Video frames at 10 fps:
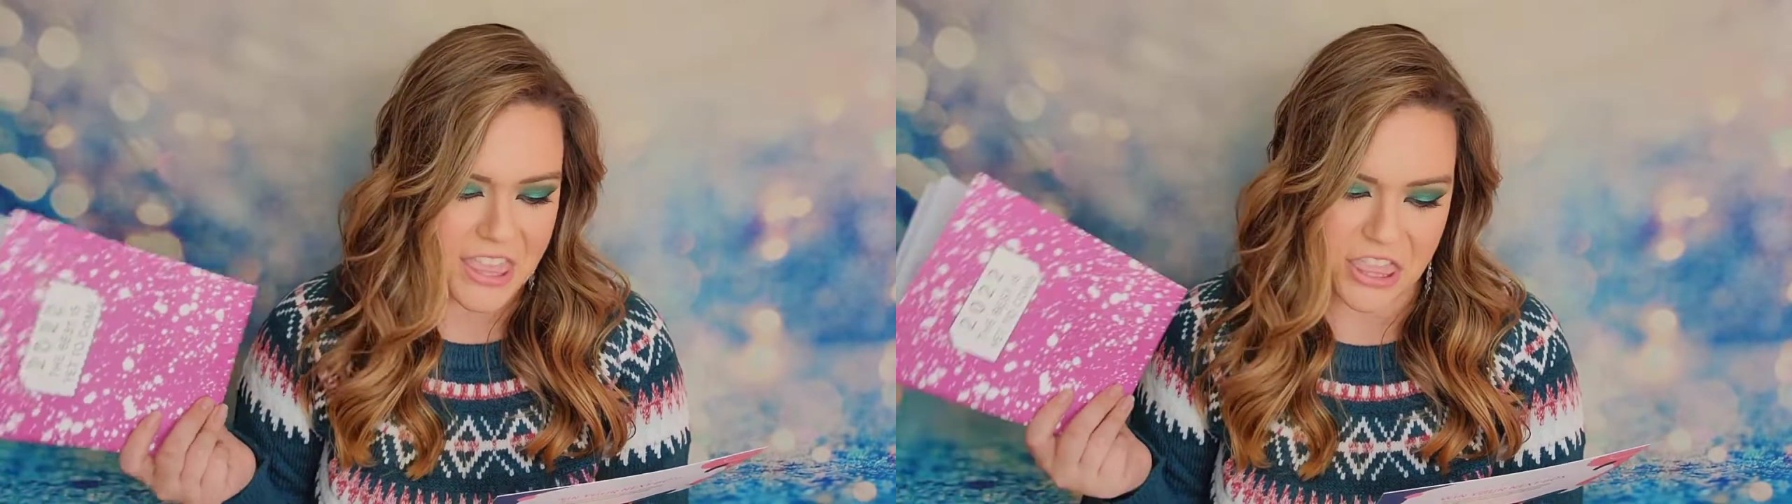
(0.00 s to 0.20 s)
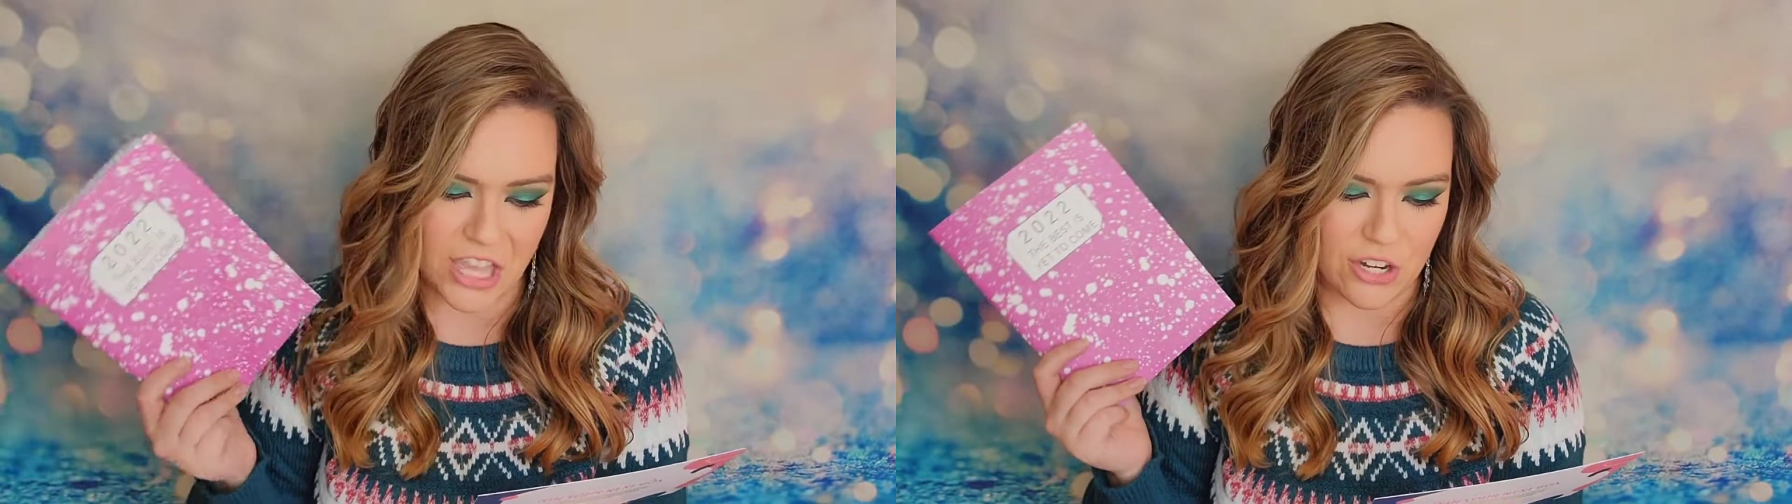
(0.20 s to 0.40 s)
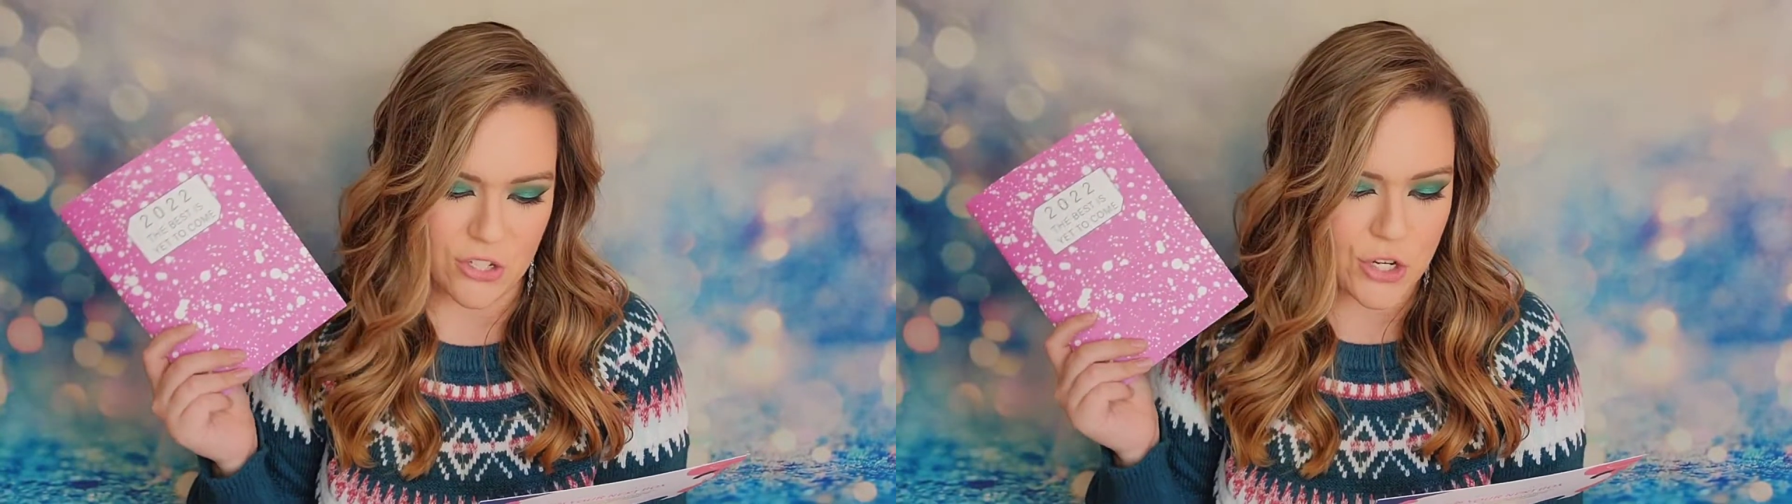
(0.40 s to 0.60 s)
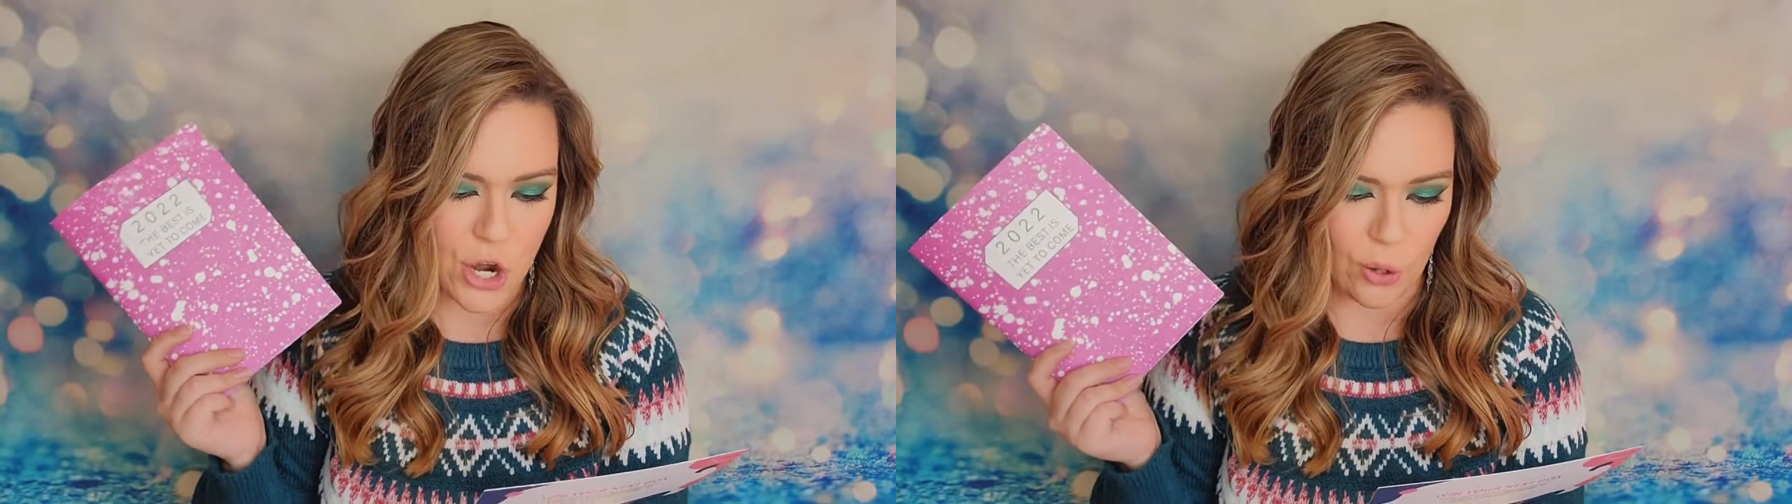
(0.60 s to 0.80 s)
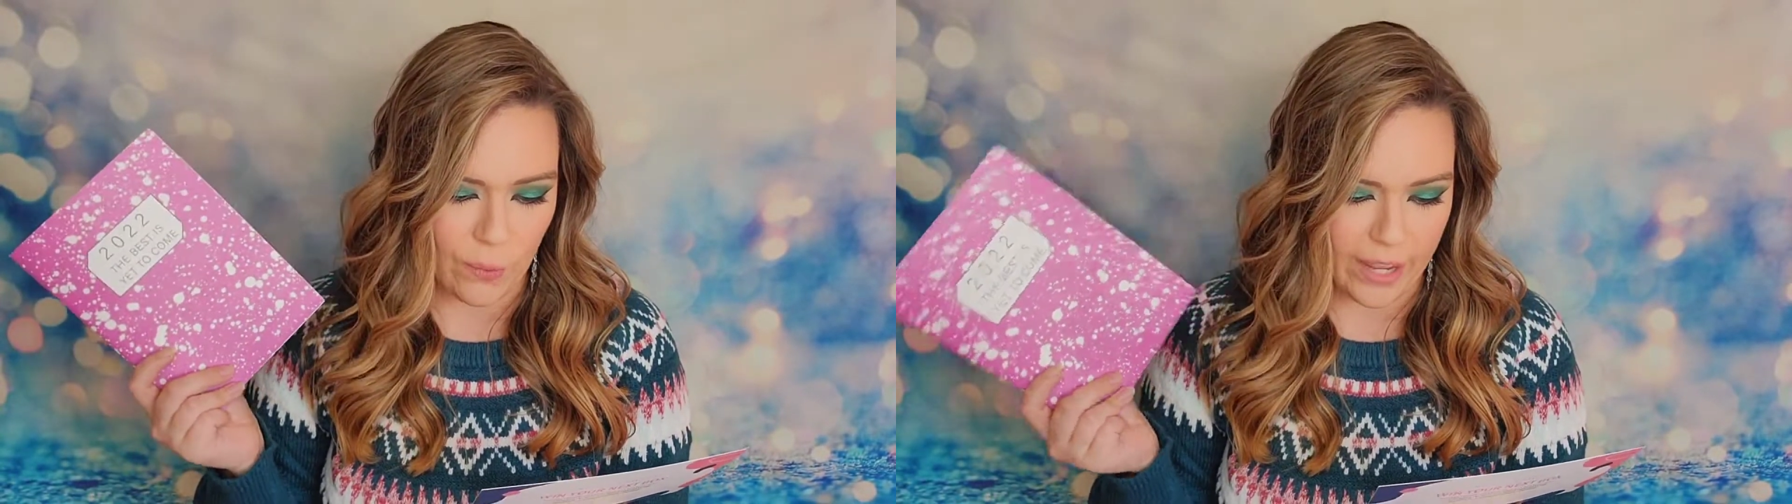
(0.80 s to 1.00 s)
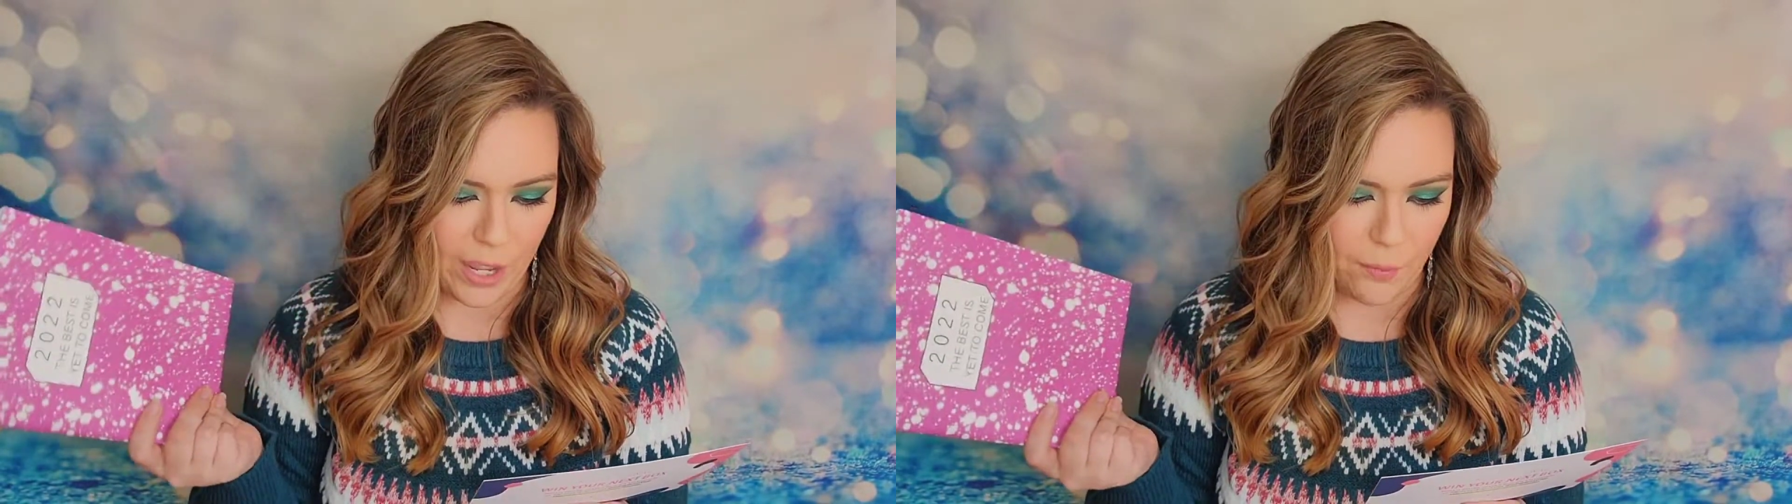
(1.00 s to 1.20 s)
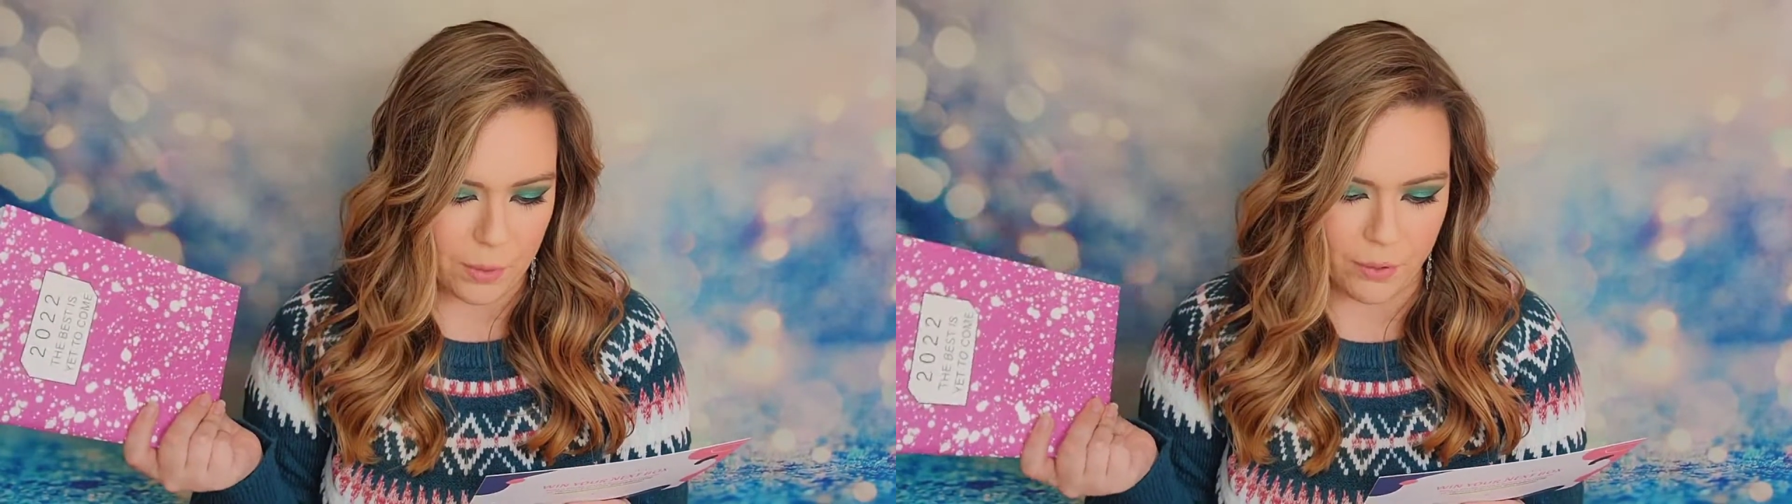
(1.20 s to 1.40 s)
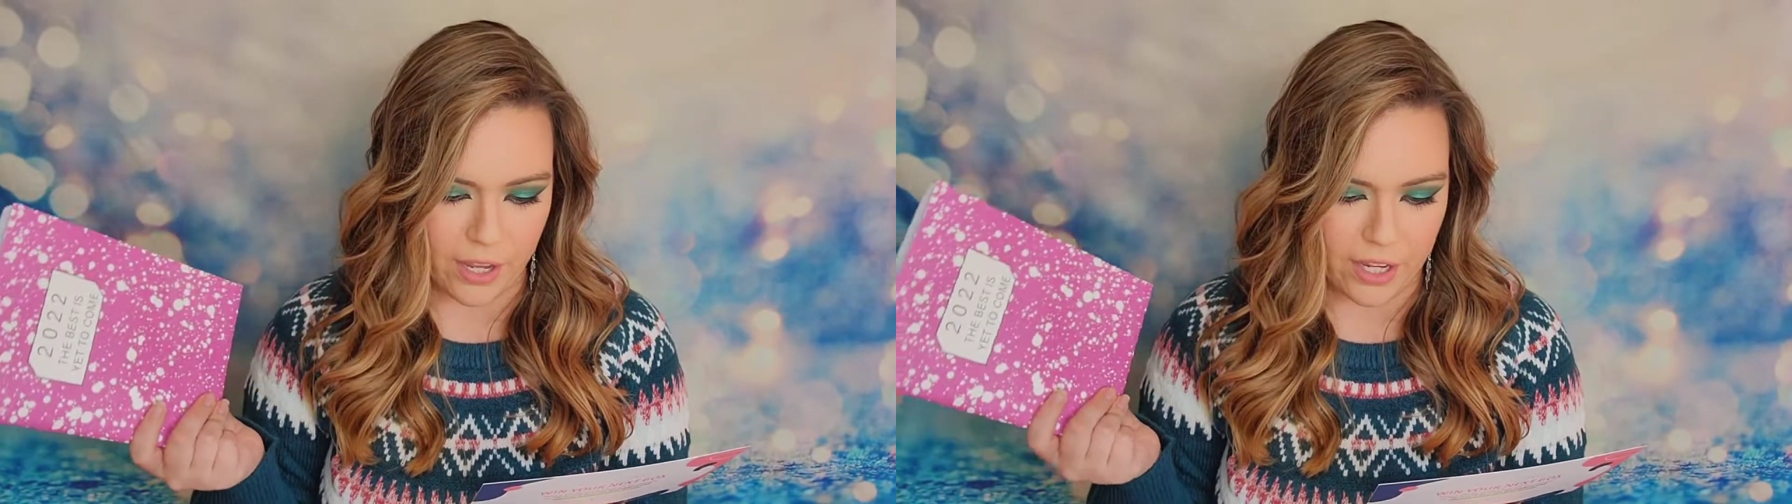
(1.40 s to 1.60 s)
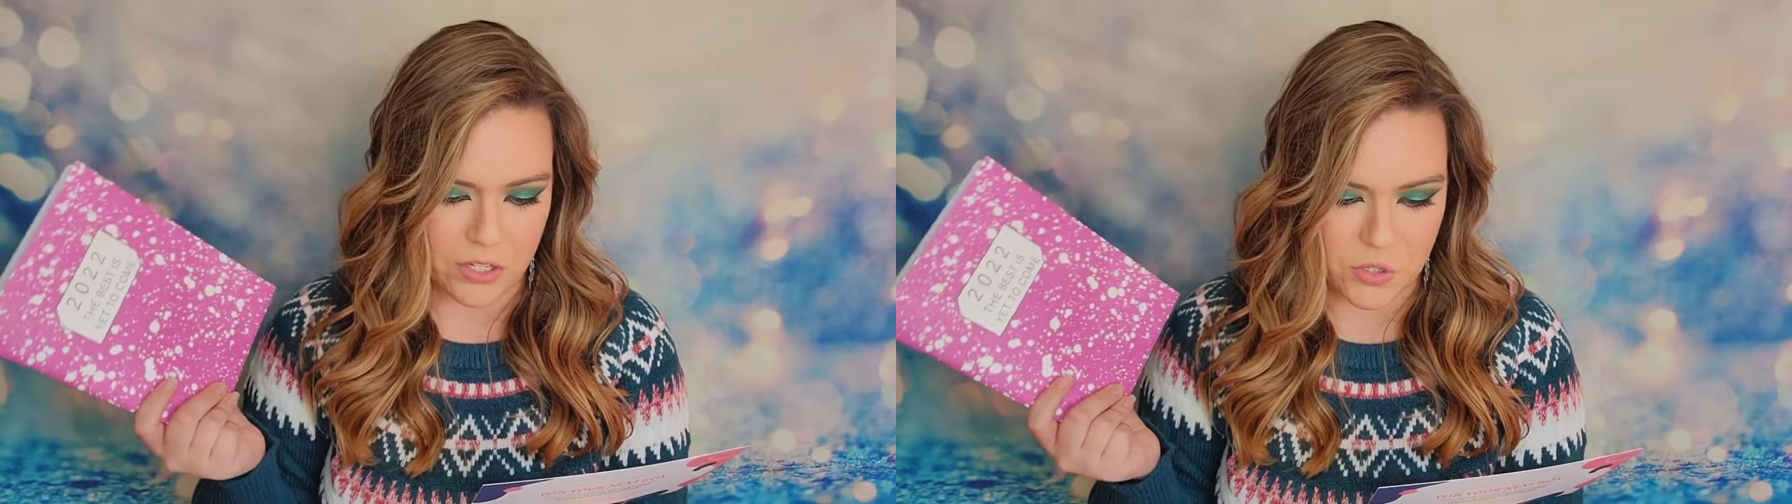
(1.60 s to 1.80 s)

There's no way I would put